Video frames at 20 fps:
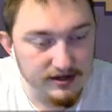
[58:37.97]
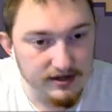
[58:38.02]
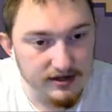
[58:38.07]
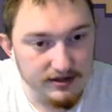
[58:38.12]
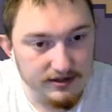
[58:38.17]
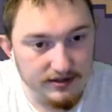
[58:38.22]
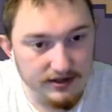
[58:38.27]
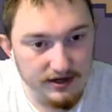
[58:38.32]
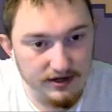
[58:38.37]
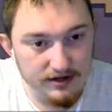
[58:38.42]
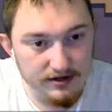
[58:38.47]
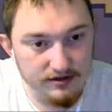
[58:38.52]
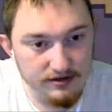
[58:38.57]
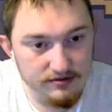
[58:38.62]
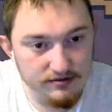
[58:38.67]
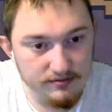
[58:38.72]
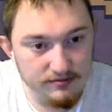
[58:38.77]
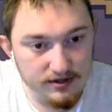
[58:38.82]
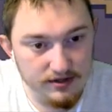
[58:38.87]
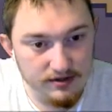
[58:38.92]
Alright, good.
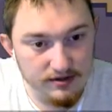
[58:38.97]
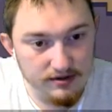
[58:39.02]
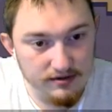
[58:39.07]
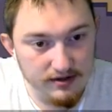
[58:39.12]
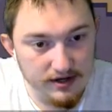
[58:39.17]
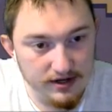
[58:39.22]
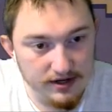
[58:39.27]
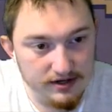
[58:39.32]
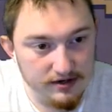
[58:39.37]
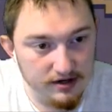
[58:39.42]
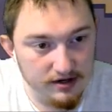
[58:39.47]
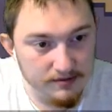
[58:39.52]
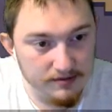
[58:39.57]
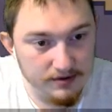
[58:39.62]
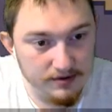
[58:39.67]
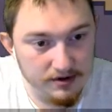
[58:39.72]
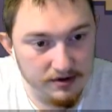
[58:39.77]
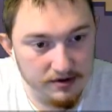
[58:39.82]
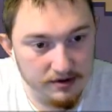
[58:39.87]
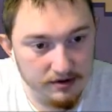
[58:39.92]
So we can go ahead and
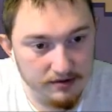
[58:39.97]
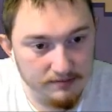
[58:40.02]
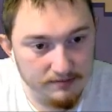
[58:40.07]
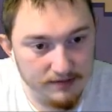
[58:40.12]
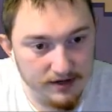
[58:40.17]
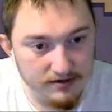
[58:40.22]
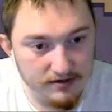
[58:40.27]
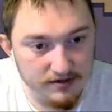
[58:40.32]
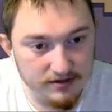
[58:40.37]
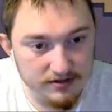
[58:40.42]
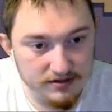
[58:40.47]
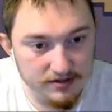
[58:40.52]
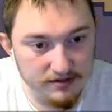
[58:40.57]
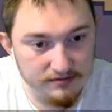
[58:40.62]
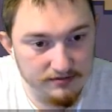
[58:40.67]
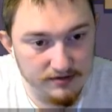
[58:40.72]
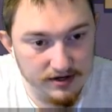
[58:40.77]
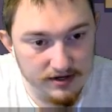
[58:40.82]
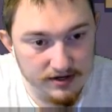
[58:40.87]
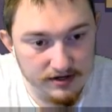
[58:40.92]
upgrade all our basic
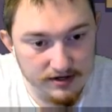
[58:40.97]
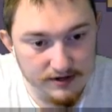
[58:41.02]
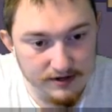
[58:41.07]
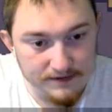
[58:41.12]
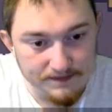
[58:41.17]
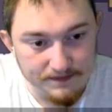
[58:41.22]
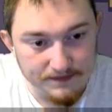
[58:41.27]
stuff right here.